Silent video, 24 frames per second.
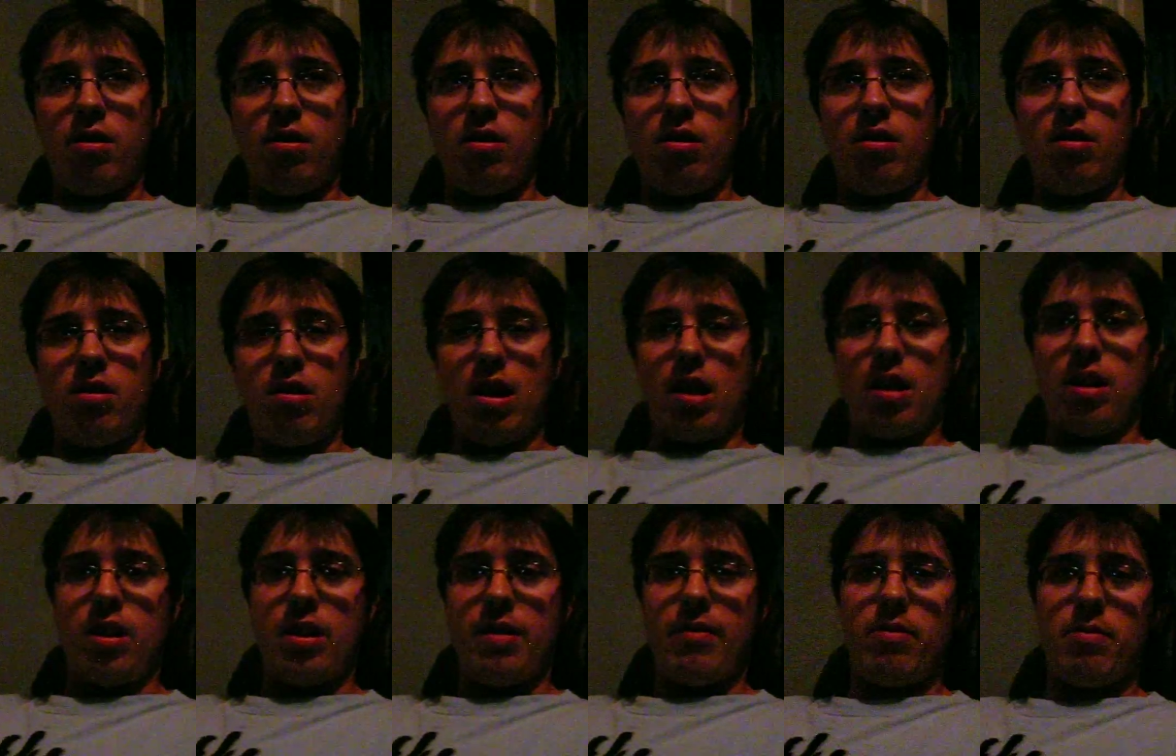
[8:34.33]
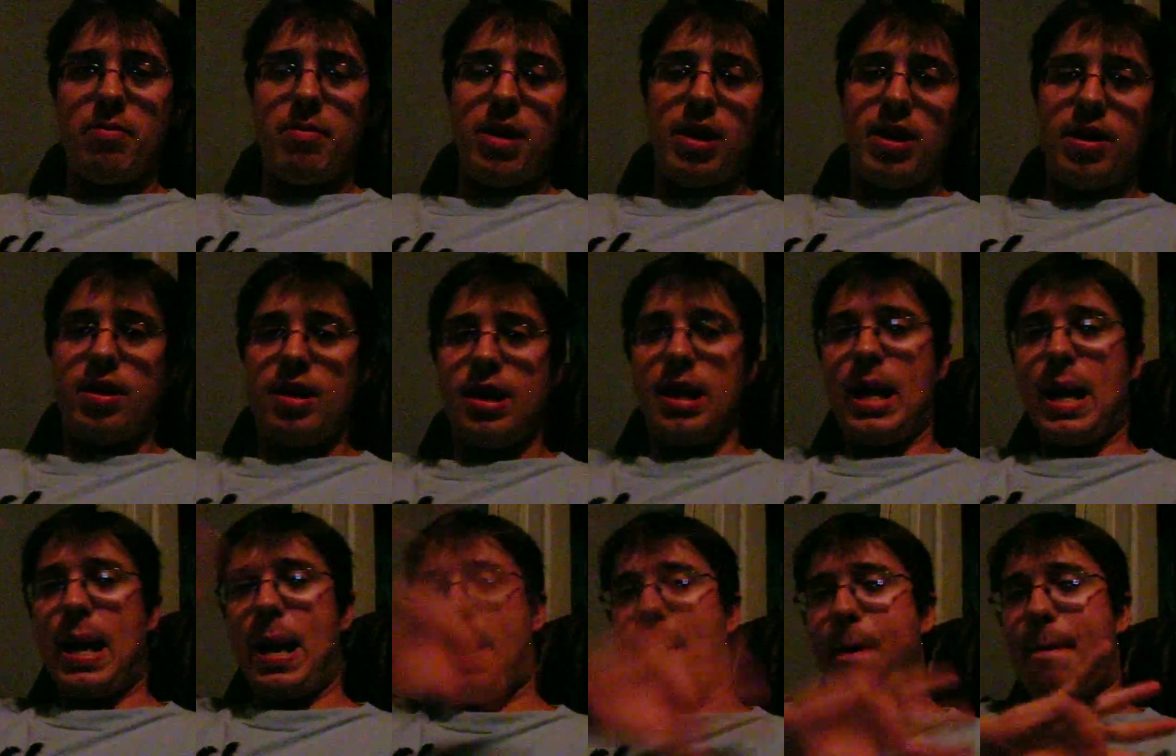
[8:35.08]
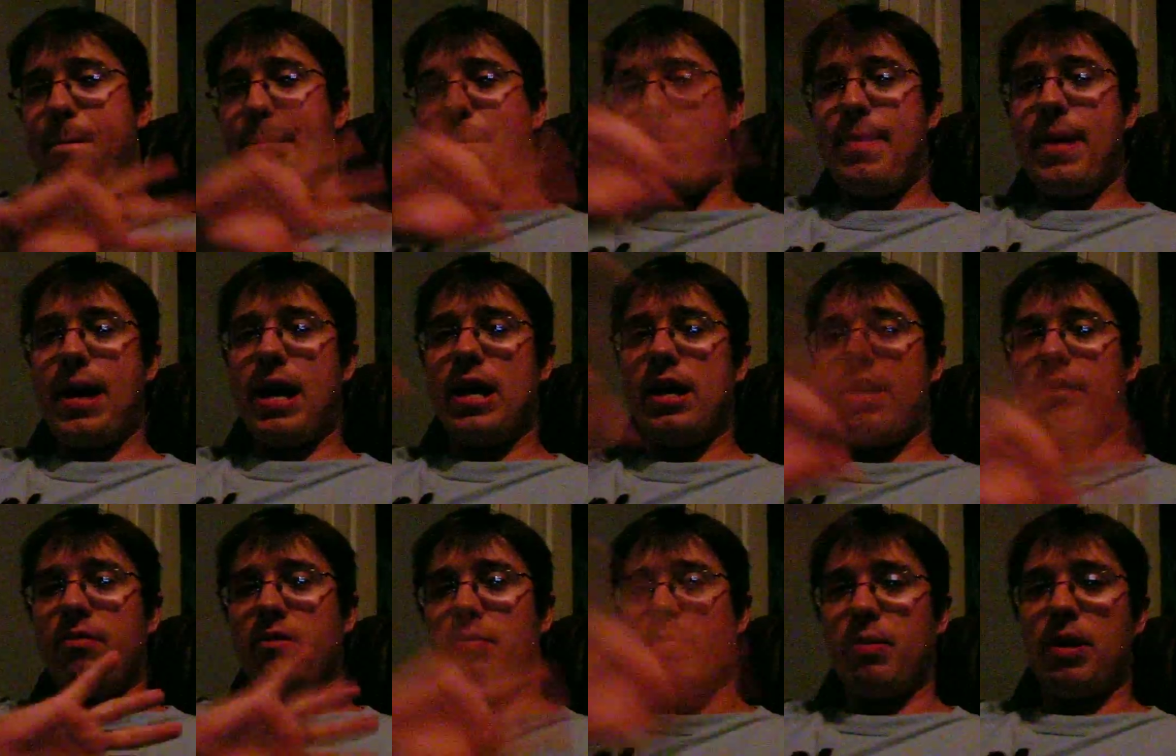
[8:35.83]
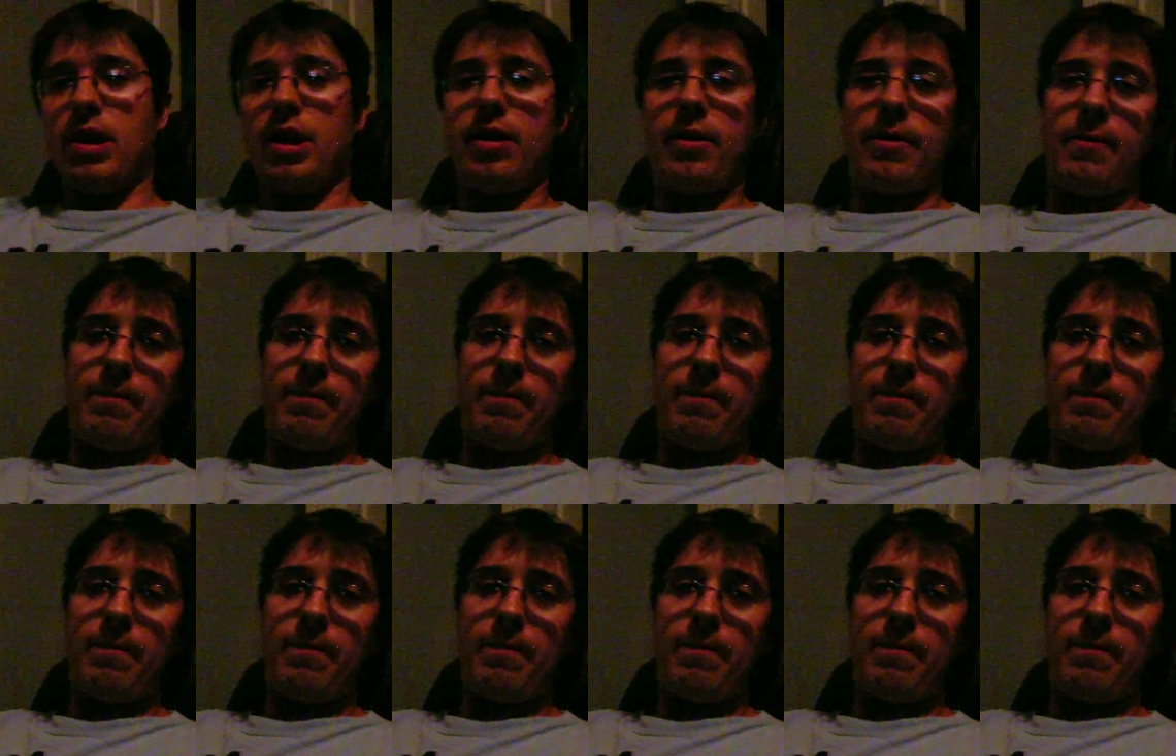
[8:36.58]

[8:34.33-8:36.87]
Thanks, everybody. Bye, everybody.